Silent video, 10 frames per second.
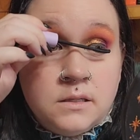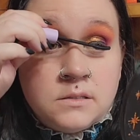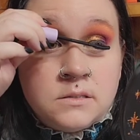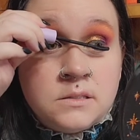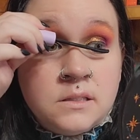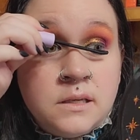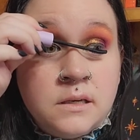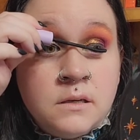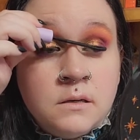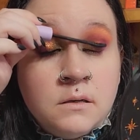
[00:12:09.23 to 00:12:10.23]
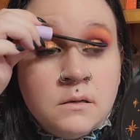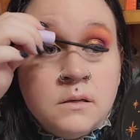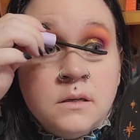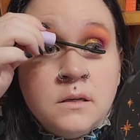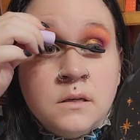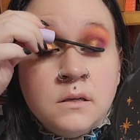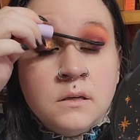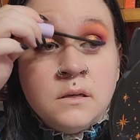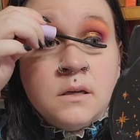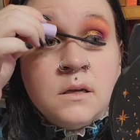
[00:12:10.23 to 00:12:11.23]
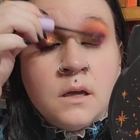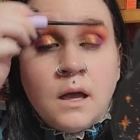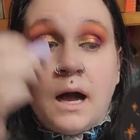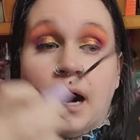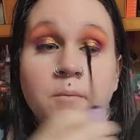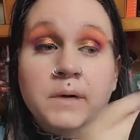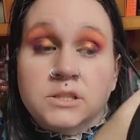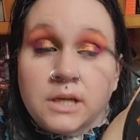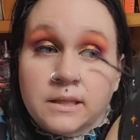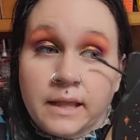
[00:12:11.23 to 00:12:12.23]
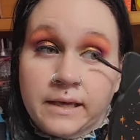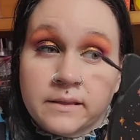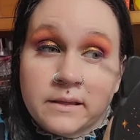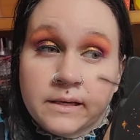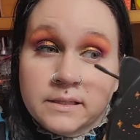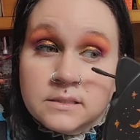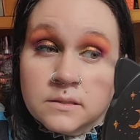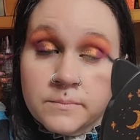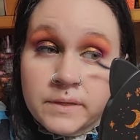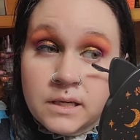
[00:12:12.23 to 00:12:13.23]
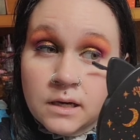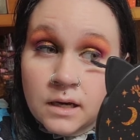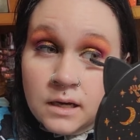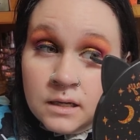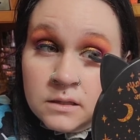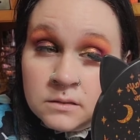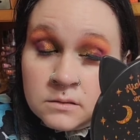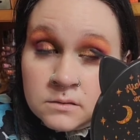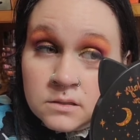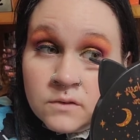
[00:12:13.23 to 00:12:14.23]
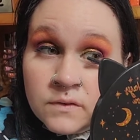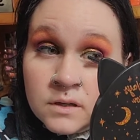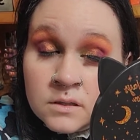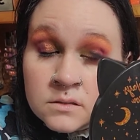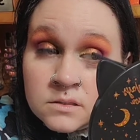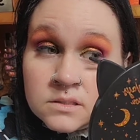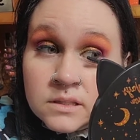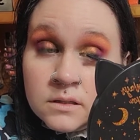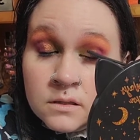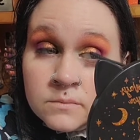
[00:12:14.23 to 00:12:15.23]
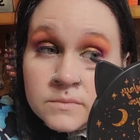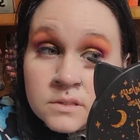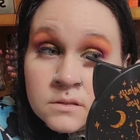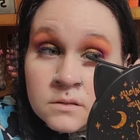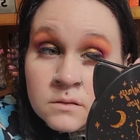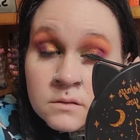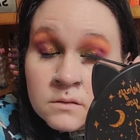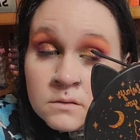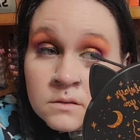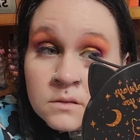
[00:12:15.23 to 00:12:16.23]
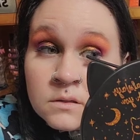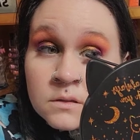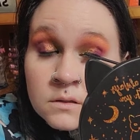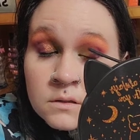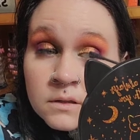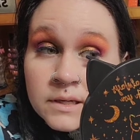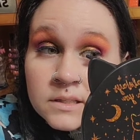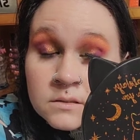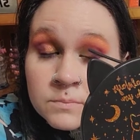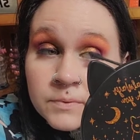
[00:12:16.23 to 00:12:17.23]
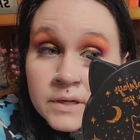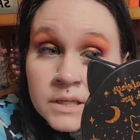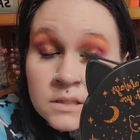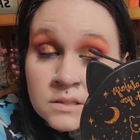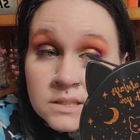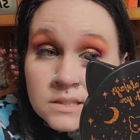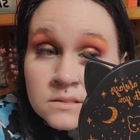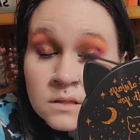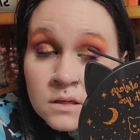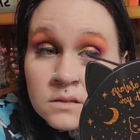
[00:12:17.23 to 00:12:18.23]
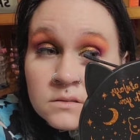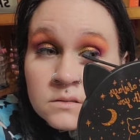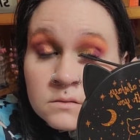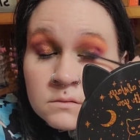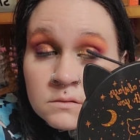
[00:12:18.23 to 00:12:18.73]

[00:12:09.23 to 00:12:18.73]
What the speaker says: and see how much I like this, because so far it seems like it's pretty decent.